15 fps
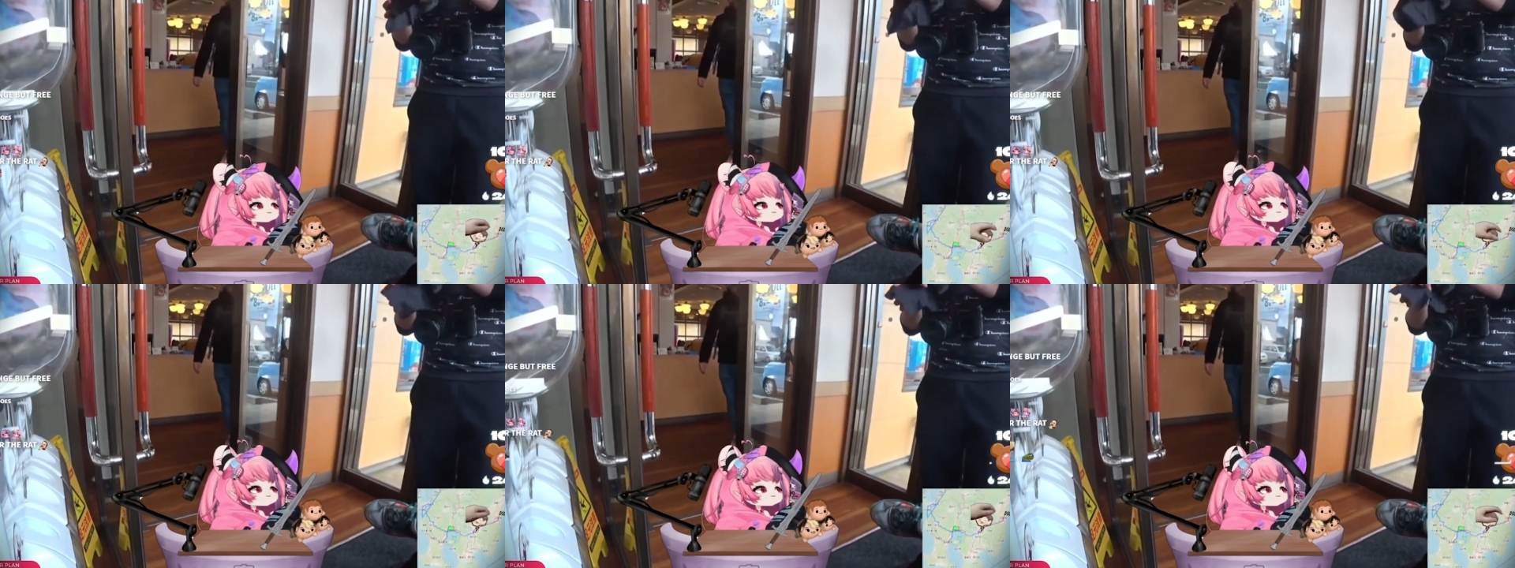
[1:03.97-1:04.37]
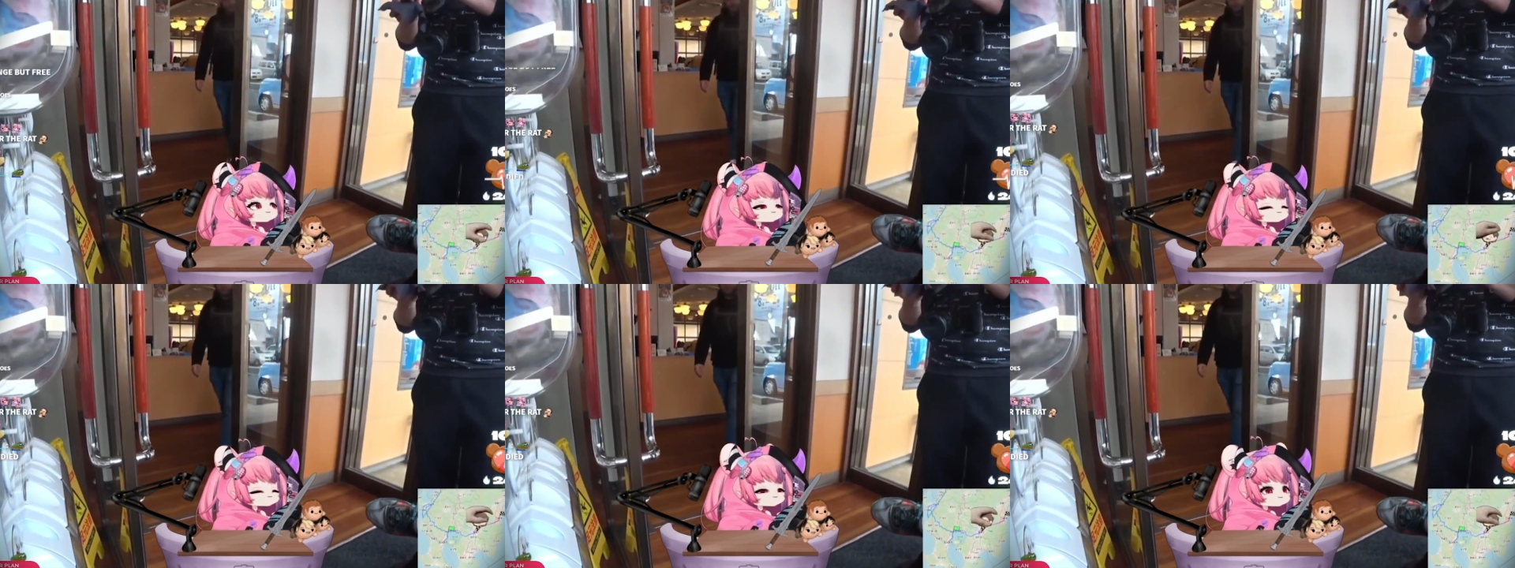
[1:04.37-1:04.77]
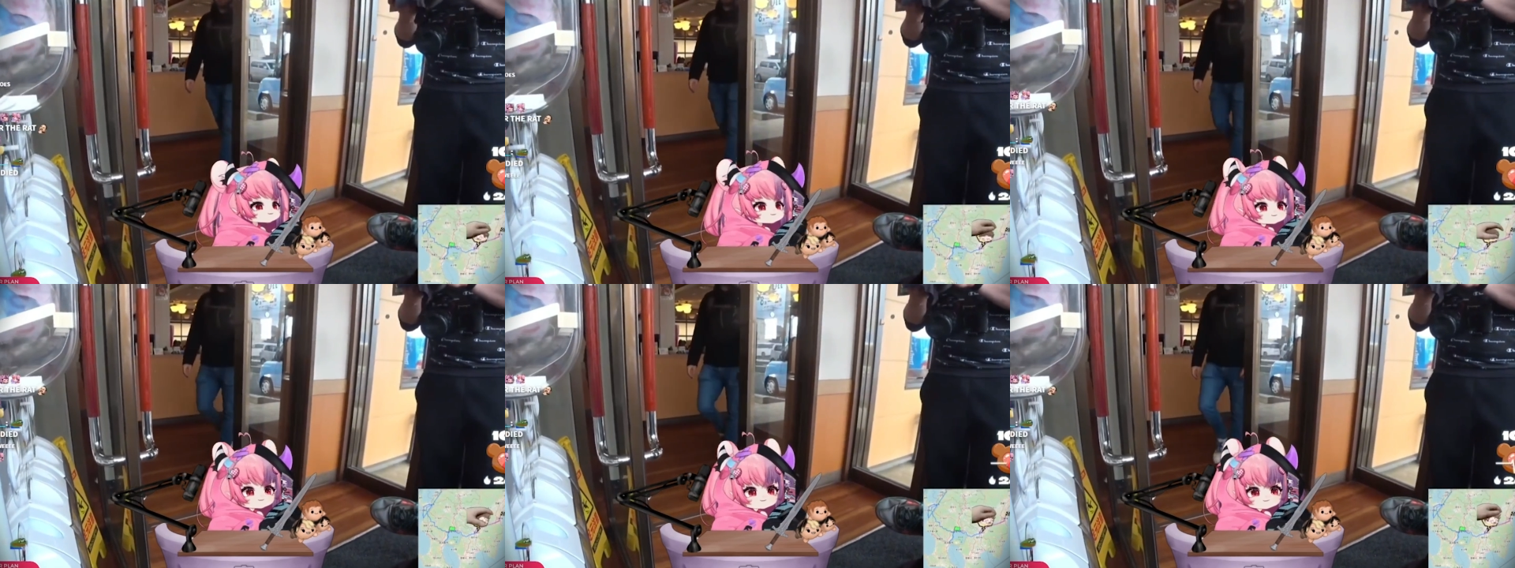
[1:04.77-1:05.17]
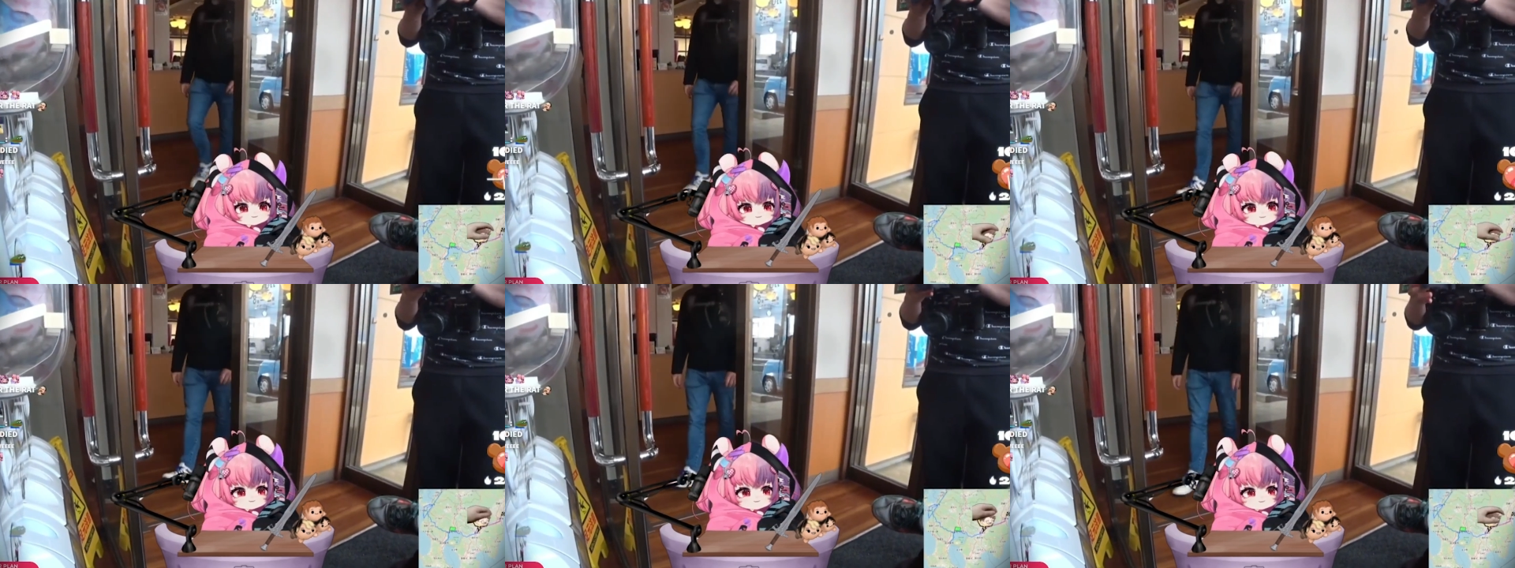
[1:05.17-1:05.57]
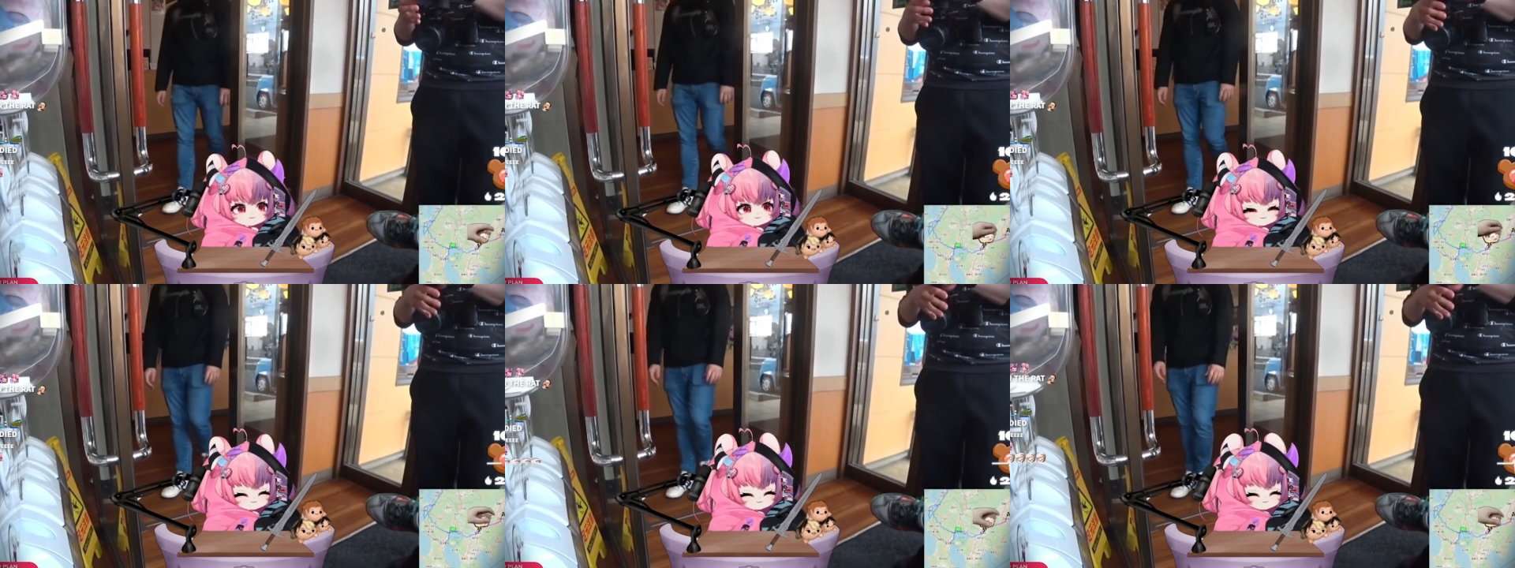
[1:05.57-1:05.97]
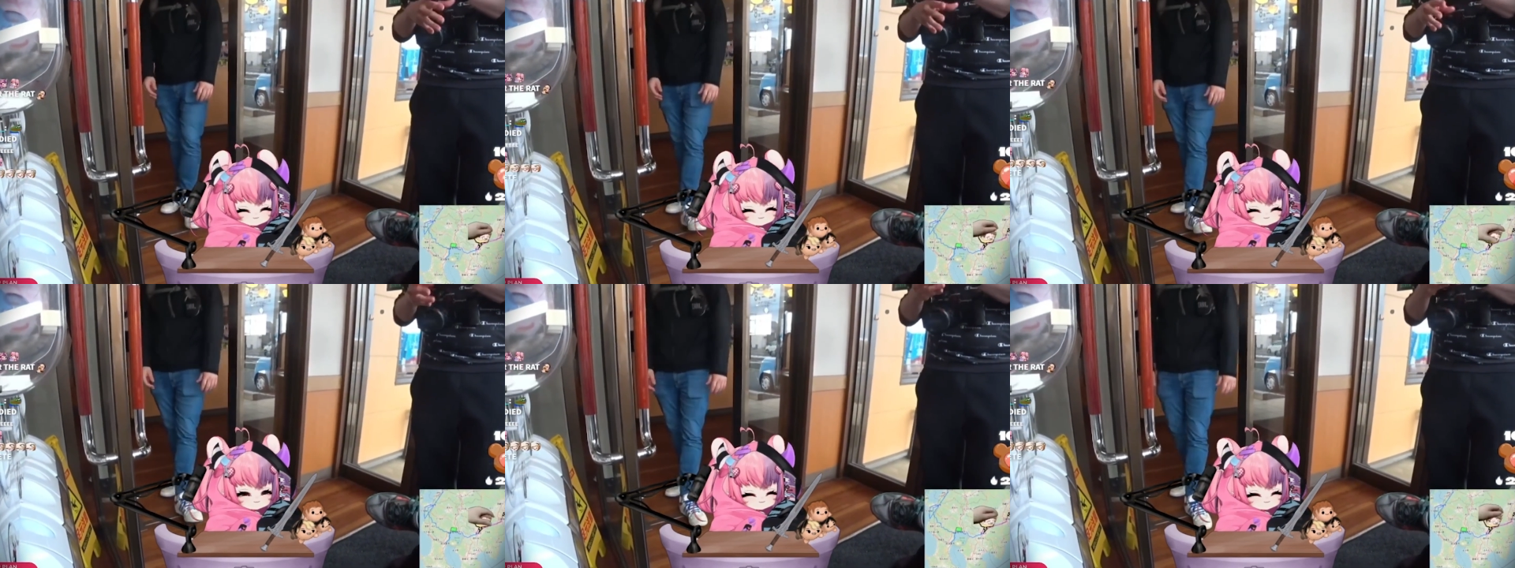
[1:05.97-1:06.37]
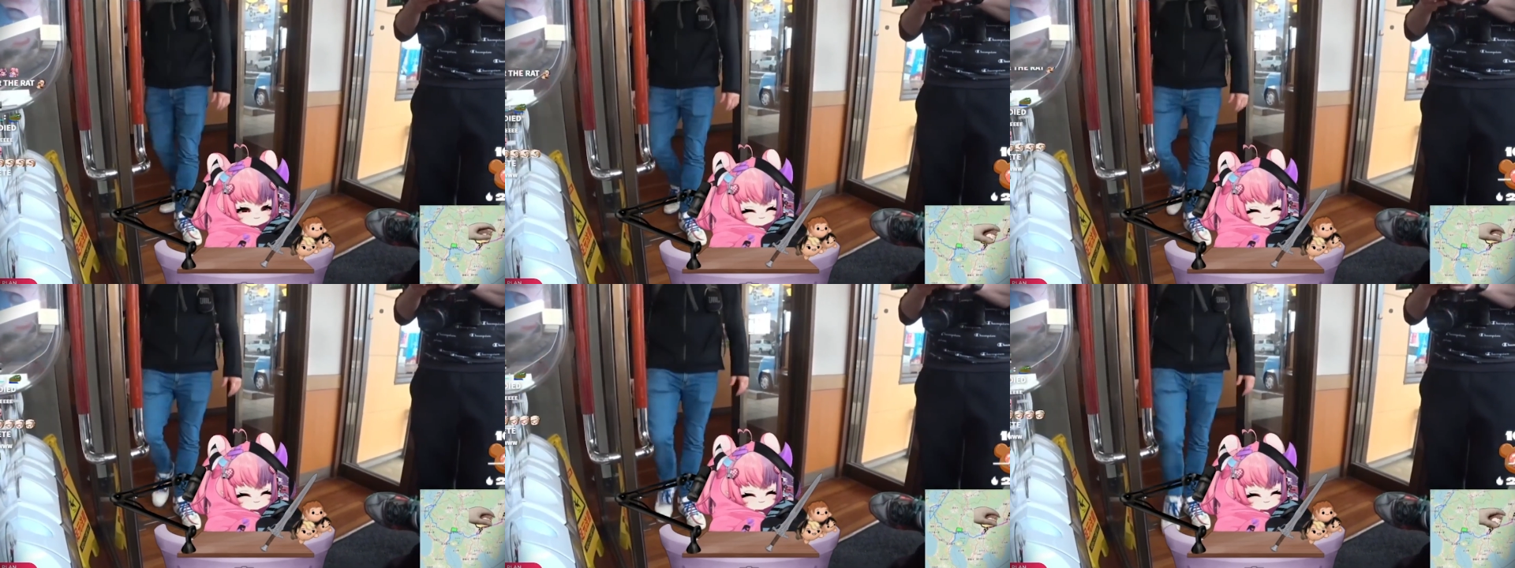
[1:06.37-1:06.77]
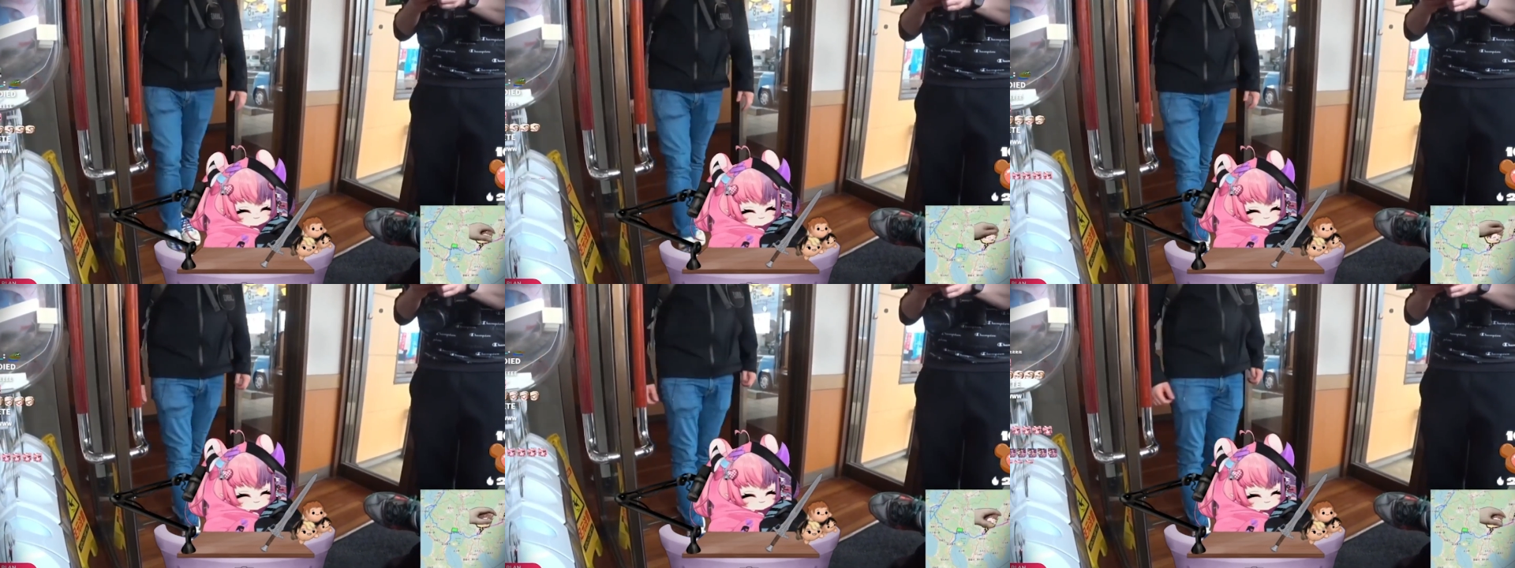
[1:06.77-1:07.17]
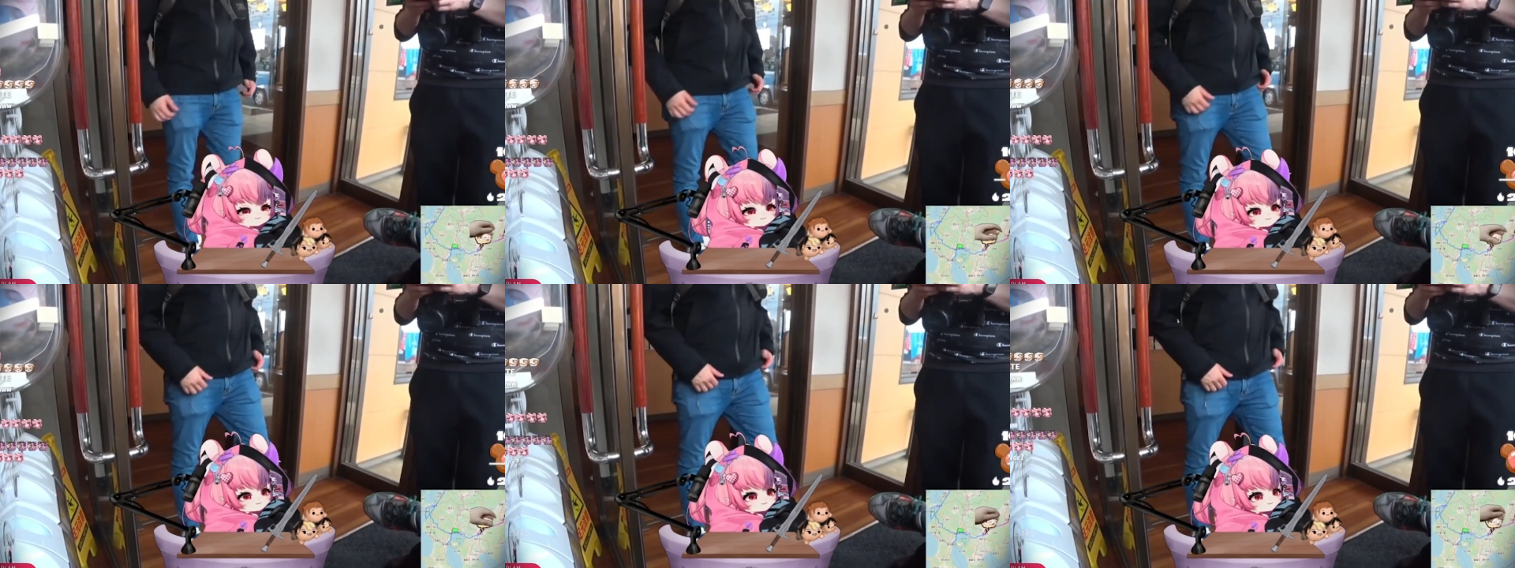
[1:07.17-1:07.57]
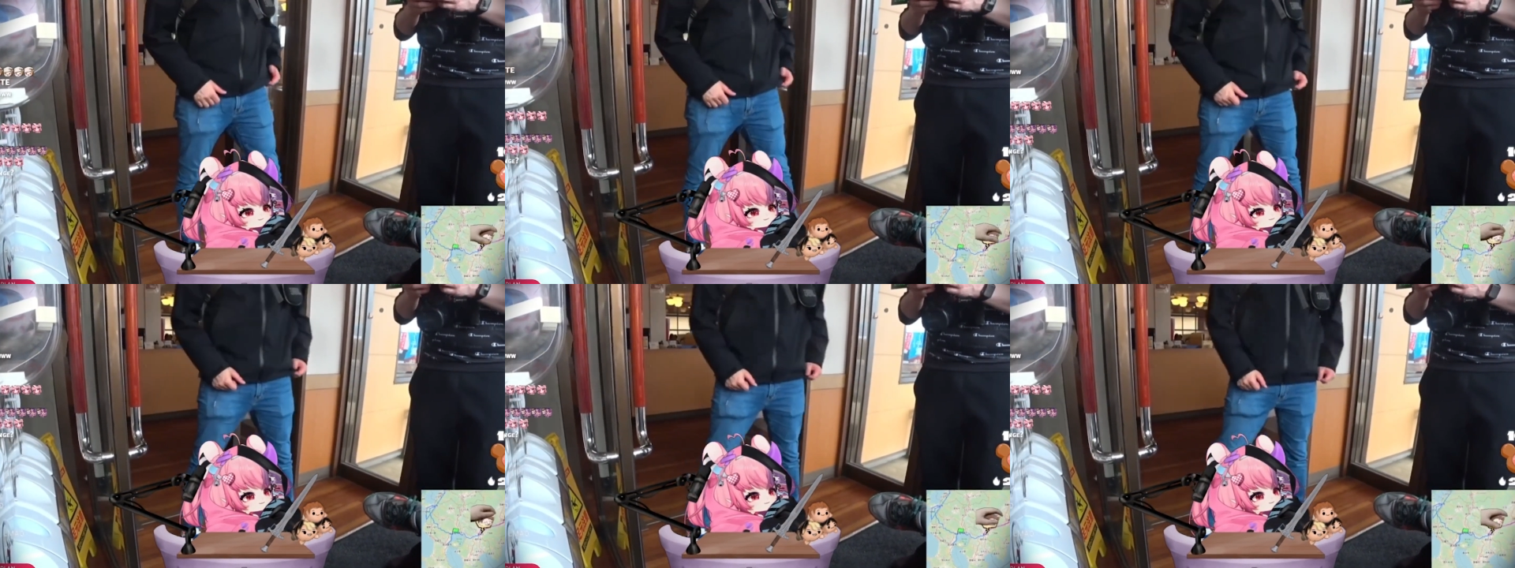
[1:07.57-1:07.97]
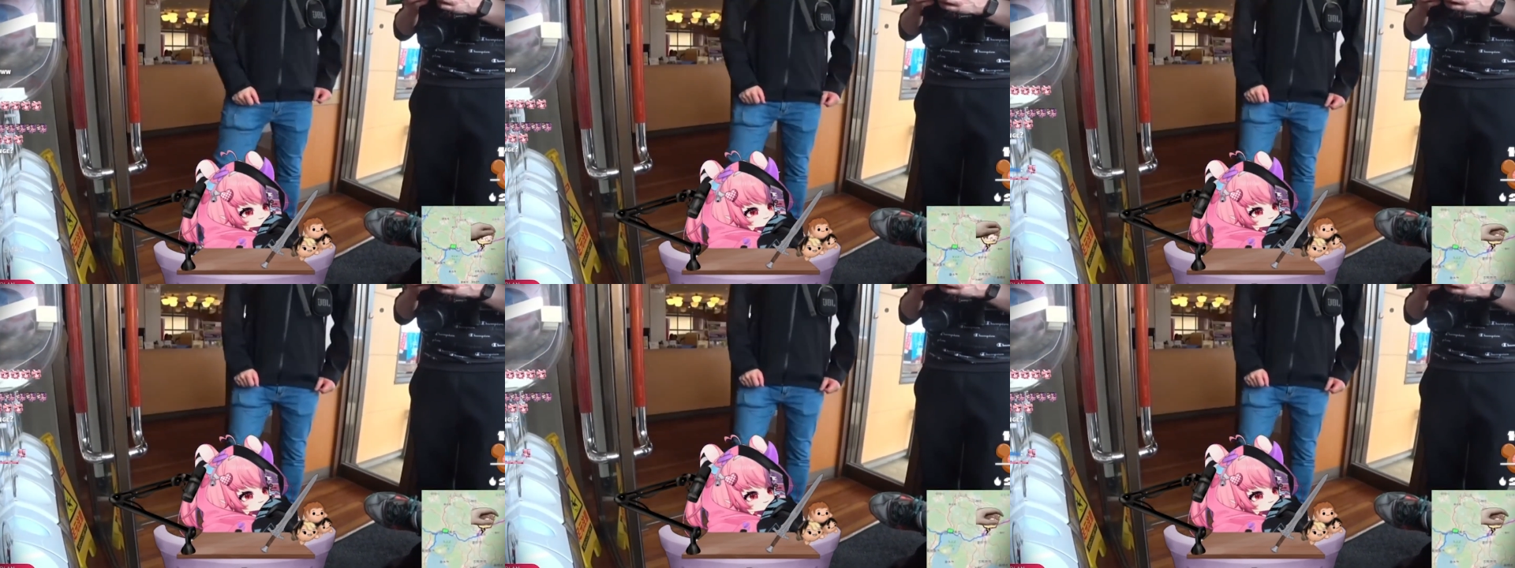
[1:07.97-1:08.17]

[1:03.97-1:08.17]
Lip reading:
[unreadable: no face in view]